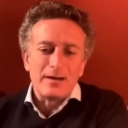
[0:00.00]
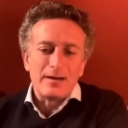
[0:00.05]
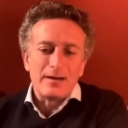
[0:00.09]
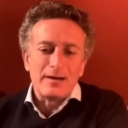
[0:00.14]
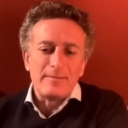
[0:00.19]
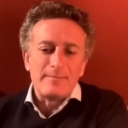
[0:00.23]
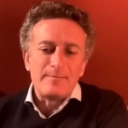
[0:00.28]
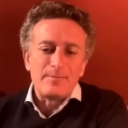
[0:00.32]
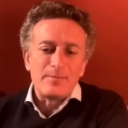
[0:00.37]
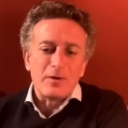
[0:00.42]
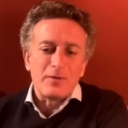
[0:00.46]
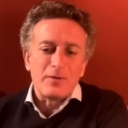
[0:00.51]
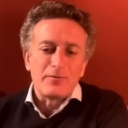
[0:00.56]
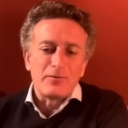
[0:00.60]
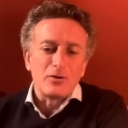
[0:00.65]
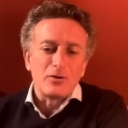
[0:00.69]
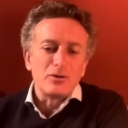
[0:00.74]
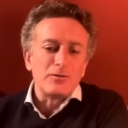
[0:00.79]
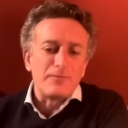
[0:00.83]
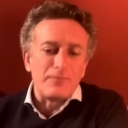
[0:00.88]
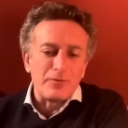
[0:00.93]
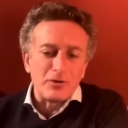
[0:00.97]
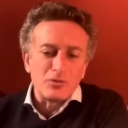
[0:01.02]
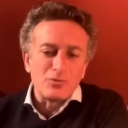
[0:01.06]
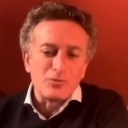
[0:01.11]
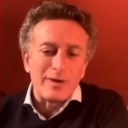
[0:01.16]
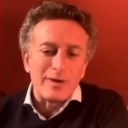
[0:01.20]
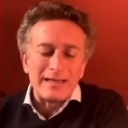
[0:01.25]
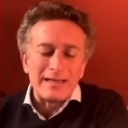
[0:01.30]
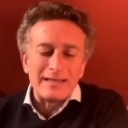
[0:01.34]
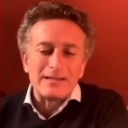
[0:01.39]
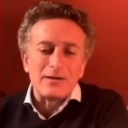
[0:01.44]
Of course, the
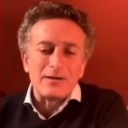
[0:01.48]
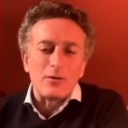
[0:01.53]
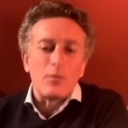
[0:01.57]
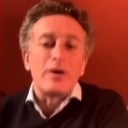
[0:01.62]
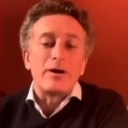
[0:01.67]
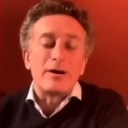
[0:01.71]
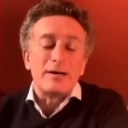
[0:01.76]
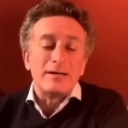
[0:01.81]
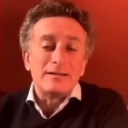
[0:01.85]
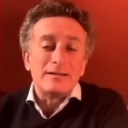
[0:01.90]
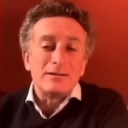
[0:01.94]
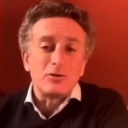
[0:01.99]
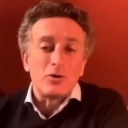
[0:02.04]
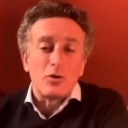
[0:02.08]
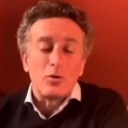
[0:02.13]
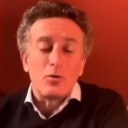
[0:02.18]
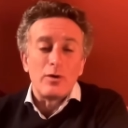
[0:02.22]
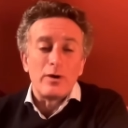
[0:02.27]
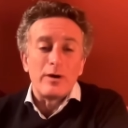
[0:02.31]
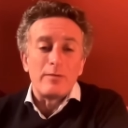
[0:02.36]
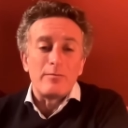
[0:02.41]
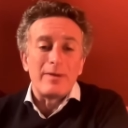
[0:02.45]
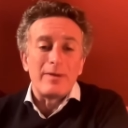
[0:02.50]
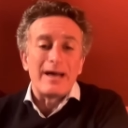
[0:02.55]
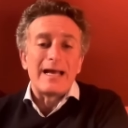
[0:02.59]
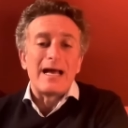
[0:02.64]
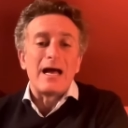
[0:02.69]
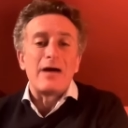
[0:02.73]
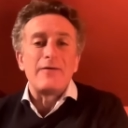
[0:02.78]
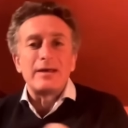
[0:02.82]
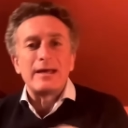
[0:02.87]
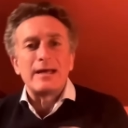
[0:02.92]
first one is awareness. So when
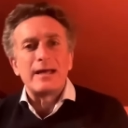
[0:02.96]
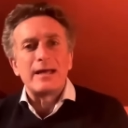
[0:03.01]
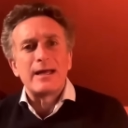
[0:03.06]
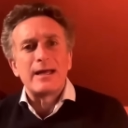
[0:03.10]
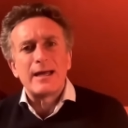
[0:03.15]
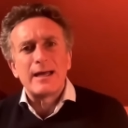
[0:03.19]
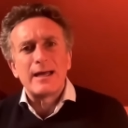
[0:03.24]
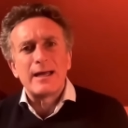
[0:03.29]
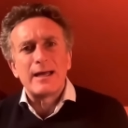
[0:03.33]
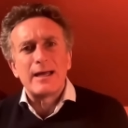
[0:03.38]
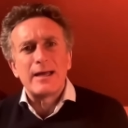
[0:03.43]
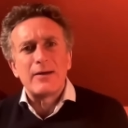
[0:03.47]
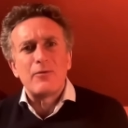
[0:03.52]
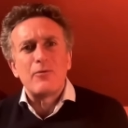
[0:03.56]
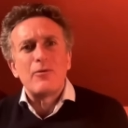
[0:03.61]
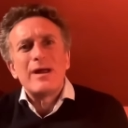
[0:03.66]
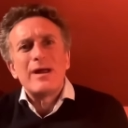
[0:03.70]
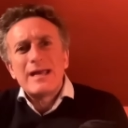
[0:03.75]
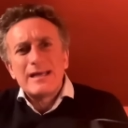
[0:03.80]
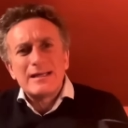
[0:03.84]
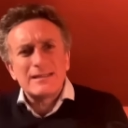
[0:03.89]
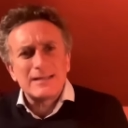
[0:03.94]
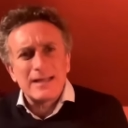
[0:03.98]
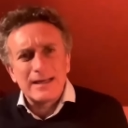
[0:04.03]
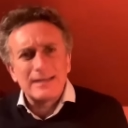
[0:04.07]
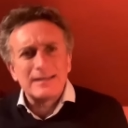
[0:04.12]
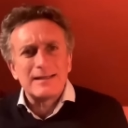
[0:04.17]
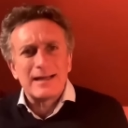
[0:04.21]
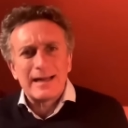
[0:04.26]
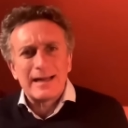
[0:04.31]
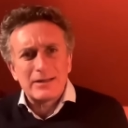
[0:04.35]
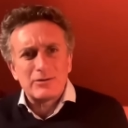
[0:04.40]
by having a race
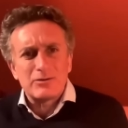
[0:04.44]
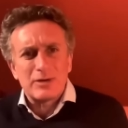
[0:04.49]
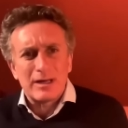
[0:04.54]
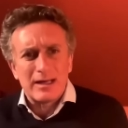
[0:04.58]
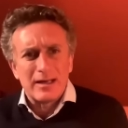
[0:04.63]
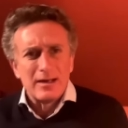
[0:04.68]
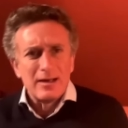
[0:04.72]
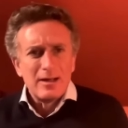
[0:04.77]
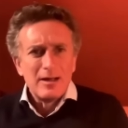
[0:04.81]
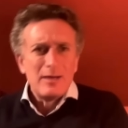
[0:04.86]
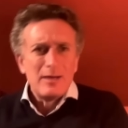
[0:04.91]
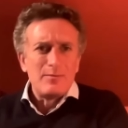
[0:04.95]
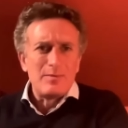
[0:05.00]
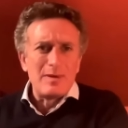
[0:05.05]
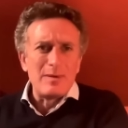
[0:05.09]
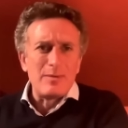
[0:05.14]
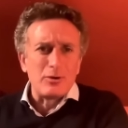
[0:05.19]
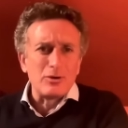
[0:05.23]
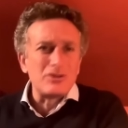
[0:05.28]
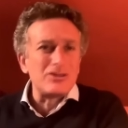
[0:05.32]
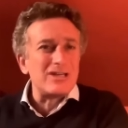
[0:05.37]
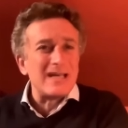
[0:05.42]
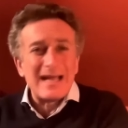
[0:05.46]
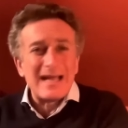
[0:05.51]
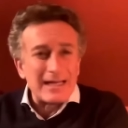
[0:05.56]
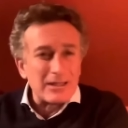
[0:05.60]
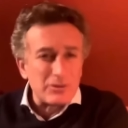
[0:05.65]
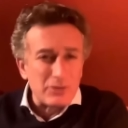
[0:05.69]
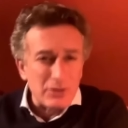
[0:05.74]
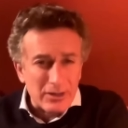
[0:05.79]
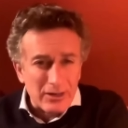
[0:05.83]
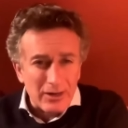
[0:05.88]
that it's electric, people
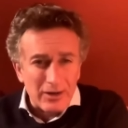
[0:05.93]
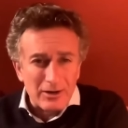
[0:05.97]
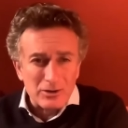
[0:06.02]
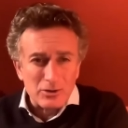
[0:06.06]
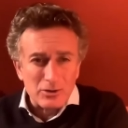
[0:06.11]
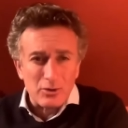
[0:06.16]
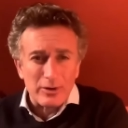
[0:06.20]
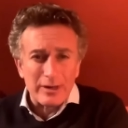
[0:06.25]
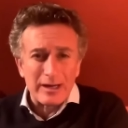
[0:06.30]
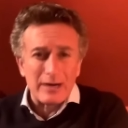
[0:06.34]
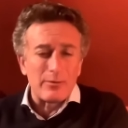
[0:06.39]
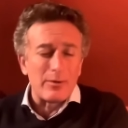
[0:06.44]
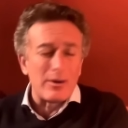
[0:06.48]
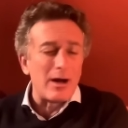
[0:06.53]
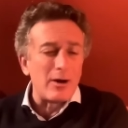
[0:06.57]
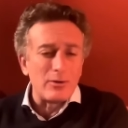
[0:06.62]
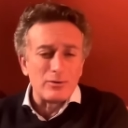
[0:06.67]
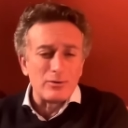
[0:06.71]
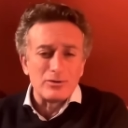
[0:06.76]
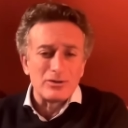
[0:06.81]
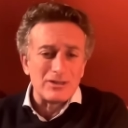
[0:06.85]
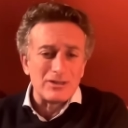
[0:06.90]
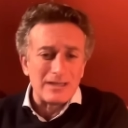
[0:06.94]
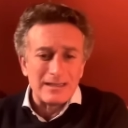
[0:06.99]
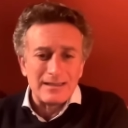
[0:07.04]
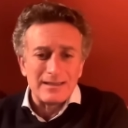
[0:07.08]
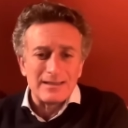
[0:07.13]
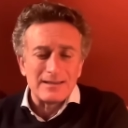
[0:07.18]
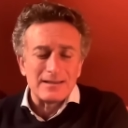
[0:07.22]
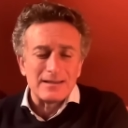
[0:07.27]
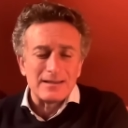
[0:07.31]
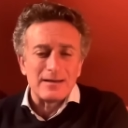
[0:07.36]
see electric cars going around
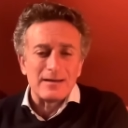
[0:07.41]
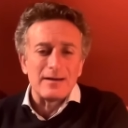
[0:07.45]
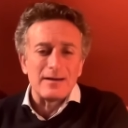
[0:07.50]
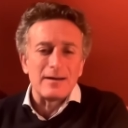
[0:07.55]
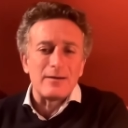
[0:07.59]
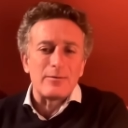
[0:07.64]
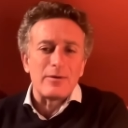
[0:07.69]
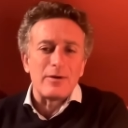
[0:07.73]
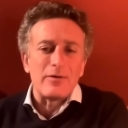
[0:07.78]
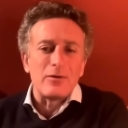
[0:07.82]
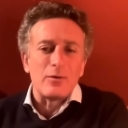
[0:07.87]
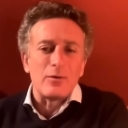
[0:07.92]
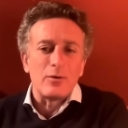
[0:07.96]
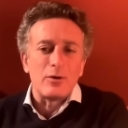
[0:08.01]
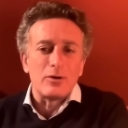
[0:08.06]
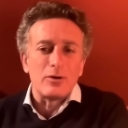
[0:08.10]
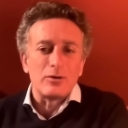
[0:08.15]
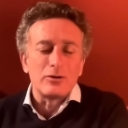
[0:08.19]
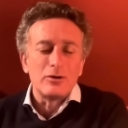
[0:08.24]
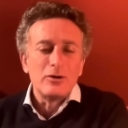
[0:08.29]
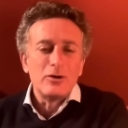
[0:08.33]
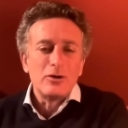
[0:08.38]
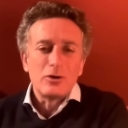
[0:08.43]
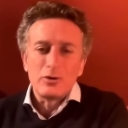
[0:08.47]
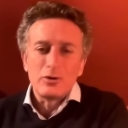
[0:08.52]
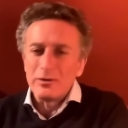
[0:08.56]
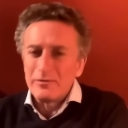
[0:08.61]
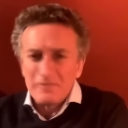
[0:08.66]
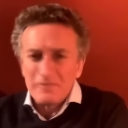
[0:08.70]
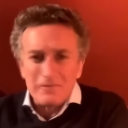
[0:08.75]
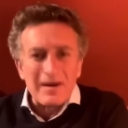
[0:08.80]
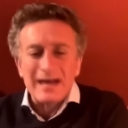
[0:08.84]
cities around the world,
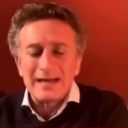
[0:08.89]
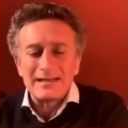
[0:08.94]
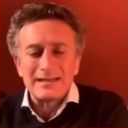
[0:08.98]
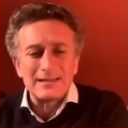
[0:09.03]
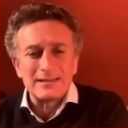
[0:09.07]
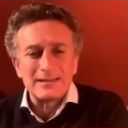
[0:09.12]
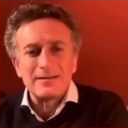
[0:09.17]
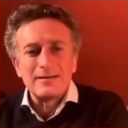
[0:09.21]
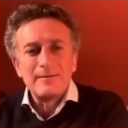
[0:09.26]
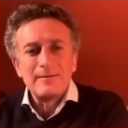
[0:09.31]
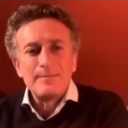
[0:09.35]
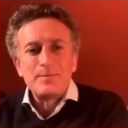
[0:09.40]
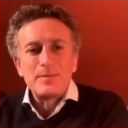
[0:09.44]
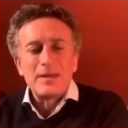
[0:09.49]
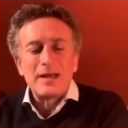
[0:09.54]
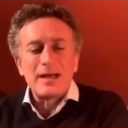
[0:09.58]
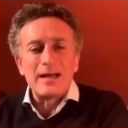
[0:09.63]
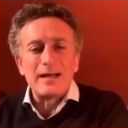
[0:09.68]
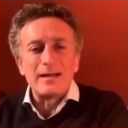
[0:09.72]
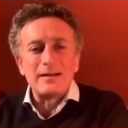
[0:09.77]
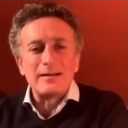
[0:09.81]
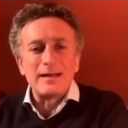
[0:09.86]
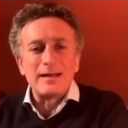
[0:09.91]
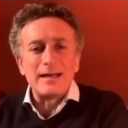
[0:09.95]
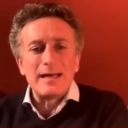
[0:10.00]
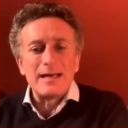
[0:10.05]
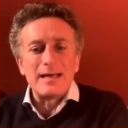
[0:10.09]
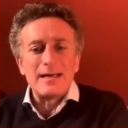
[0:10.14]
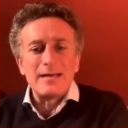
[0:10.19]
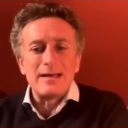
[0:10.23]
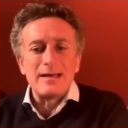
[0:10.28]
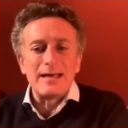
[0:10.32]
going fast, and
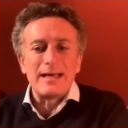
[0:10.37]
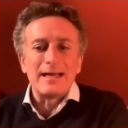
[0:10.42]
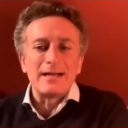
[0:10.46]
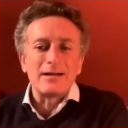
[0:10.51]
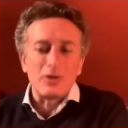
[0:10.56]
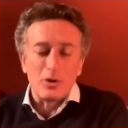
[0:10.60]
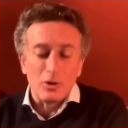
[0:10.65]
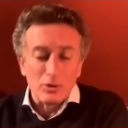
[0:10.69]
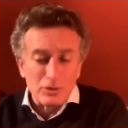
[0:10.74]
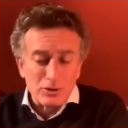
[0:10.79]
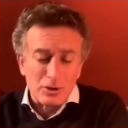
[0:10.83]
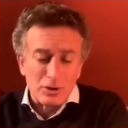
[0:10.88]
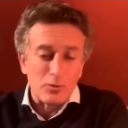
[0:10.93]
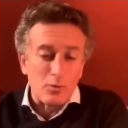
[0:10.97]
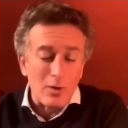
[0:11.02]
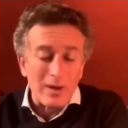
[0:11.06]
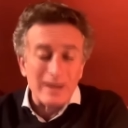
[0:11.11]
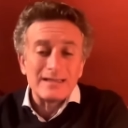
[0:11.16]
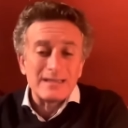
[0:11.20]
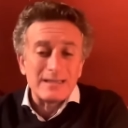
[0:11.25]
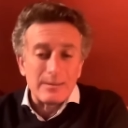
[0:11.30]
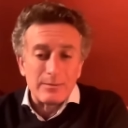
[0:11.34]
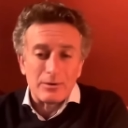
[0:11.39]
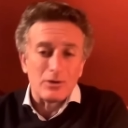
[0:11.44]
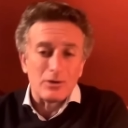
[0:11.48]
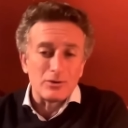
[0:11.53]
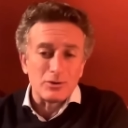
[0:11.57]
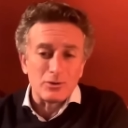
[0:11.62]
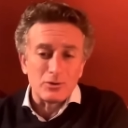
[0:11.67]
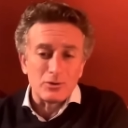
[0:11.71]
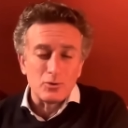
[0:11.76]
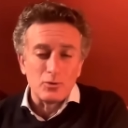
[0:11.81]
they get closer, one
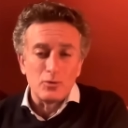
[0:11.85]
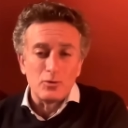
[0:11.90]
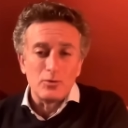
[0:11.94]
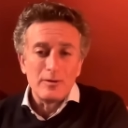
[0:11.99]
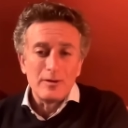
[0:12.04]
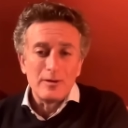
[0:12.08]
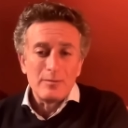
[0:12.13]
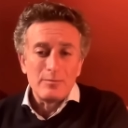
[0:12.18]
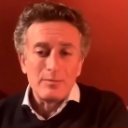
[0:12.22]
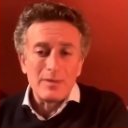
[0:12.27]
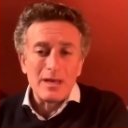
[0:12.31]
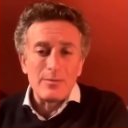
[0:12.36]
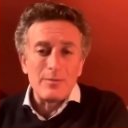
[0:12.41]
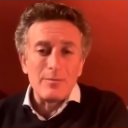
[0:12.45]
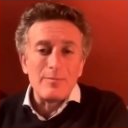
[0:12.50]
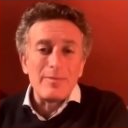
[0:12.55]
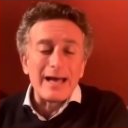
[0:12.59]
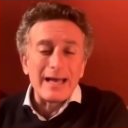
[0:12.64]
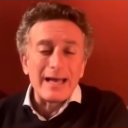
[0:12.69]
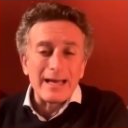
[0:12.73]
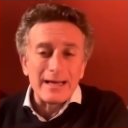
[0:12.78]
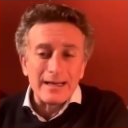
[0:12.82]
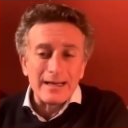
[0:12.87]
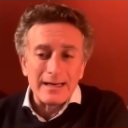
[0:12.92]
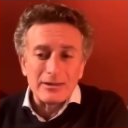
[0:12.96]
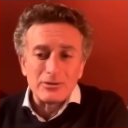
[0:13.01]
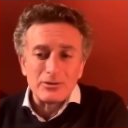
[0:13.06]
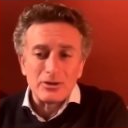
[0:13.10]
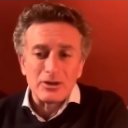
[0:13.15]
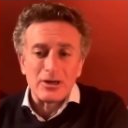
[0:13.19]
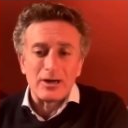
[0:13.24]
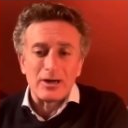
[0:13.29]
step closer to maybe buying
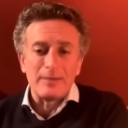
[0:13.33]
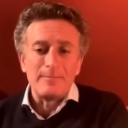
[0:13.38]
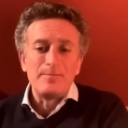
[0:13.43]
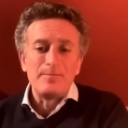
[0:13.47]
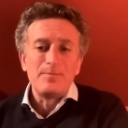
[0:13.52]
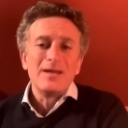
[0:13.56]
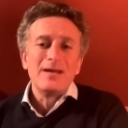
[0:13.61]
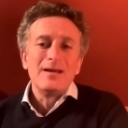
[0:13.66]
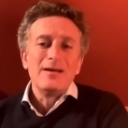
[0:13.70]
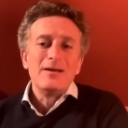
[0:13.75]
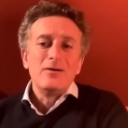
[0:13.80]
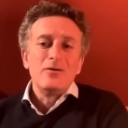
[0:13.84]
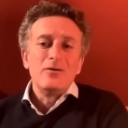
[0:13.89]
an electric car.